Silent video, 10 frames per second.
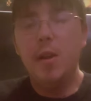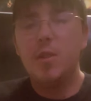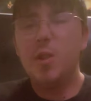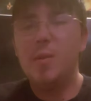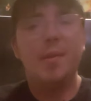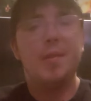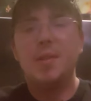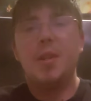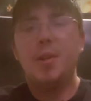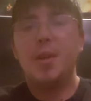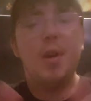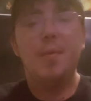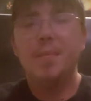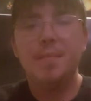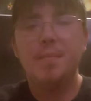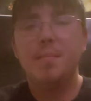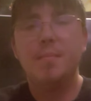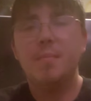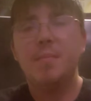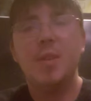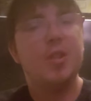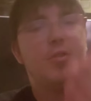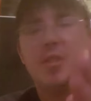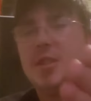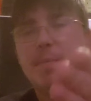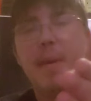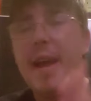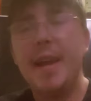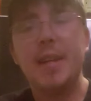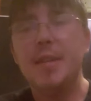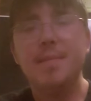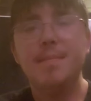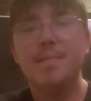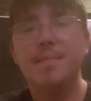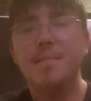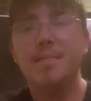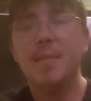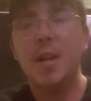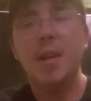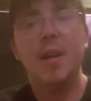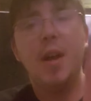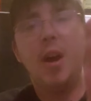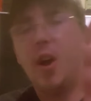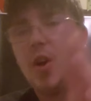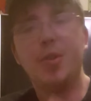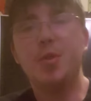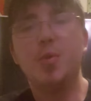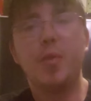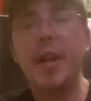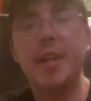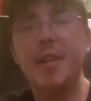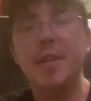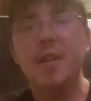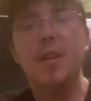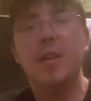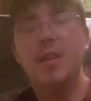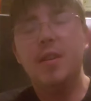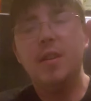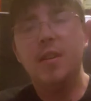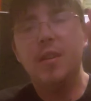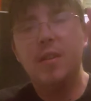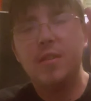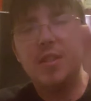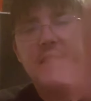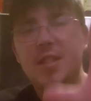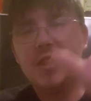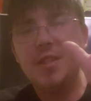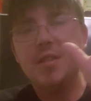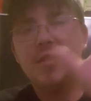So, there you go. She's back. Are you ready to see